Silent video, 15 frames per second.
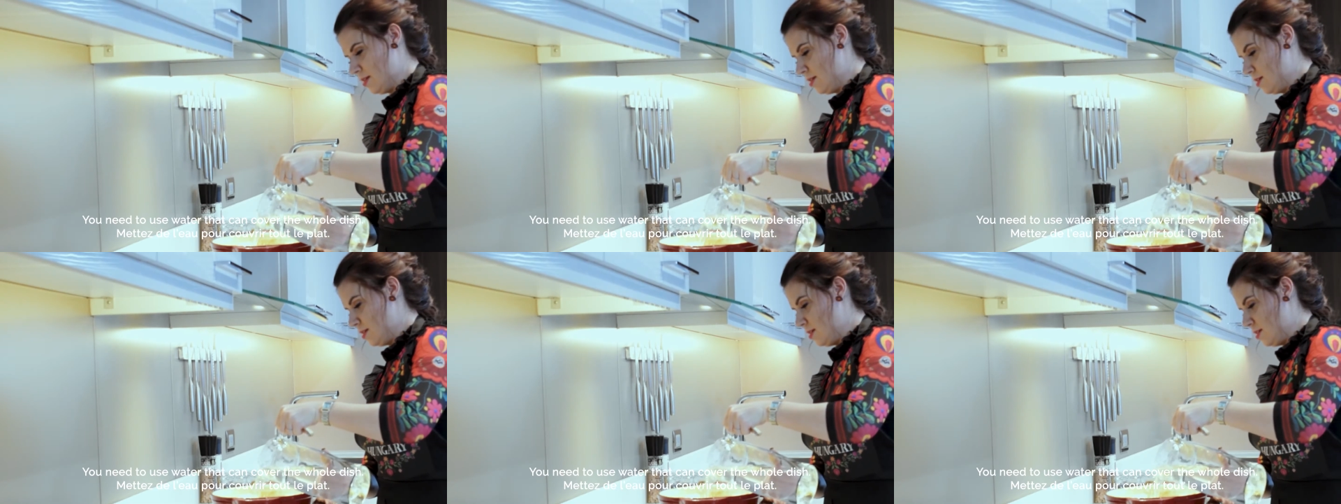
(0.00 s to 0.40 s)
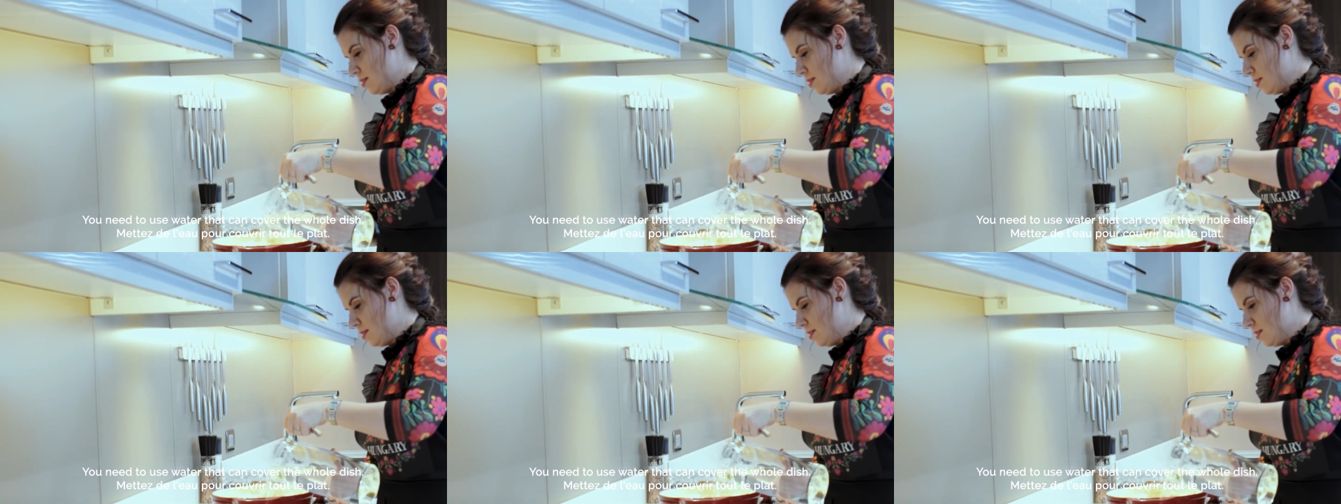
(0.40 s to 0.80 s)

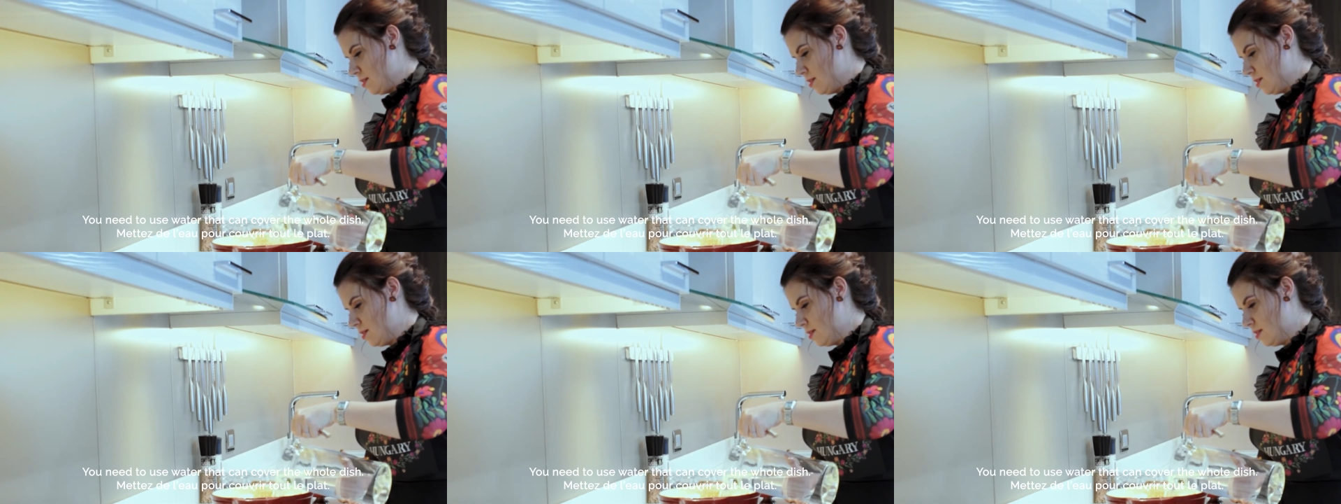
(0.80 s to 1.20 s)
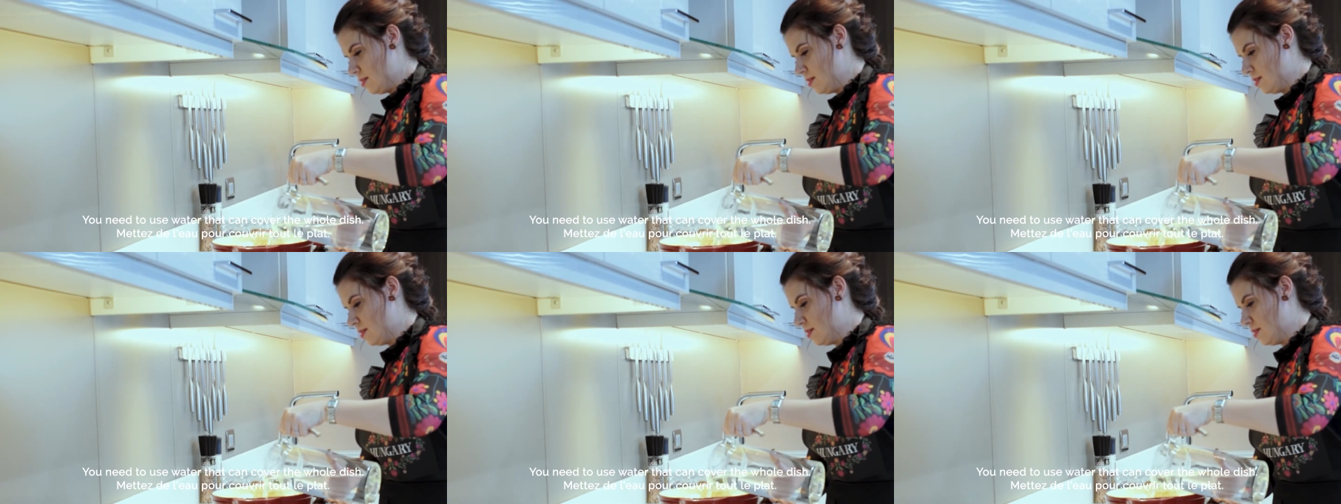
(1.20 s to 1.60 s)

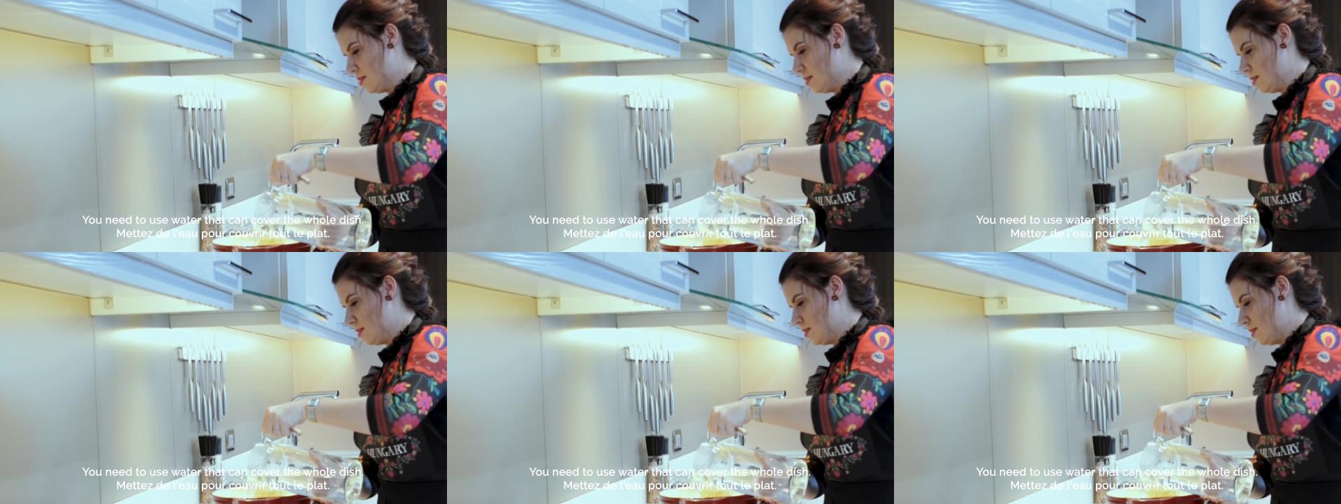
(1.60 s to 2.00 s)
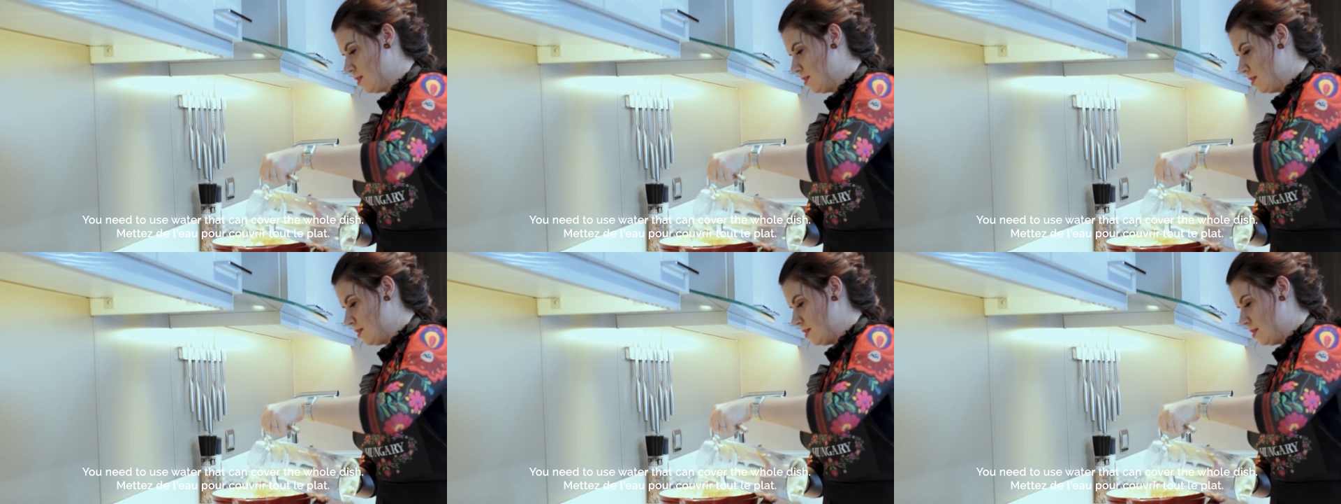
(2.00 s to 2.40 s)

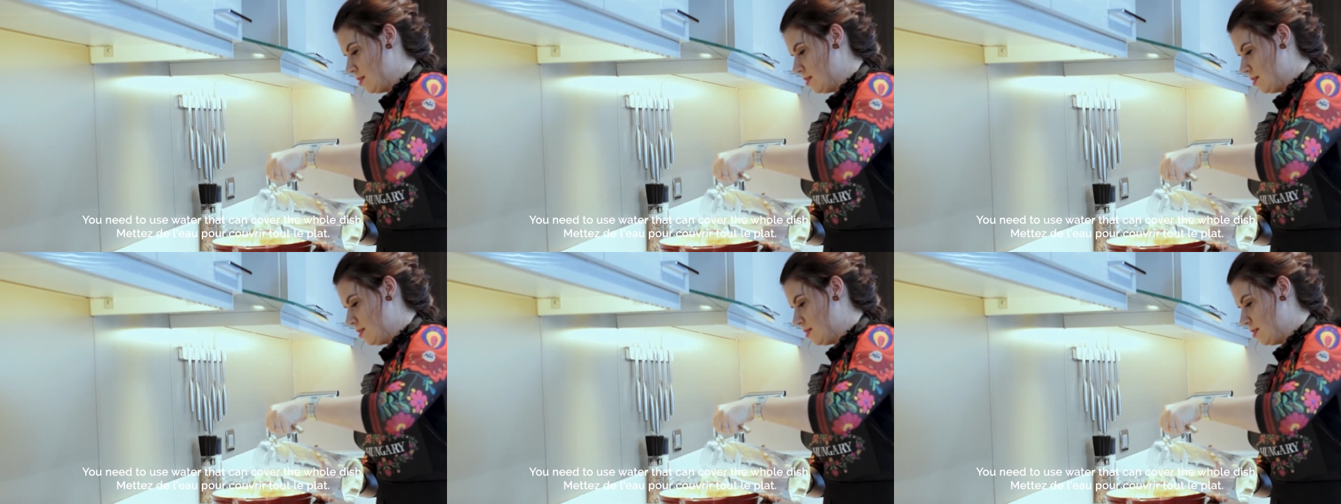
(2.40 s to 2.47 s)
(silence)